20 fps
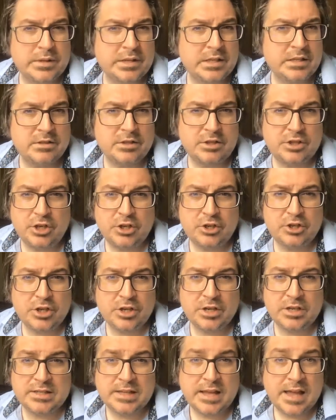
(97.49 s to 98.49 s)

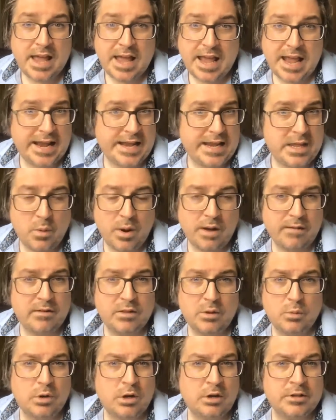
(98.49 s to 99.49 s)
institutions anywhere in the
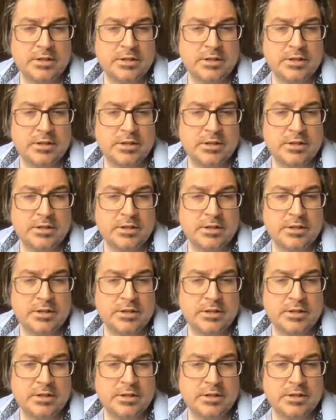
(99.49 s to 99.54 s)
world?